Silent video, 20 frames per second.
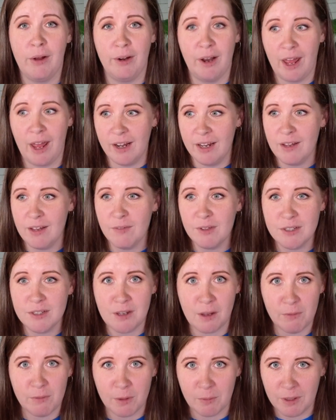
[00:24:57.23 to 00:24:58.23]
any of the
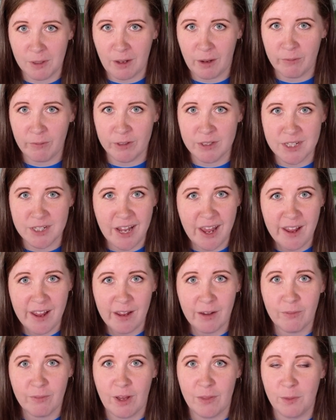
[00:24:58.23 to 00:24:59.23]
stuff that we covered today,
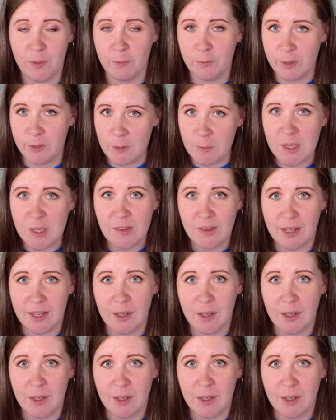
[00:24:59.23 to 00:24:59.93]
I've got the freebie link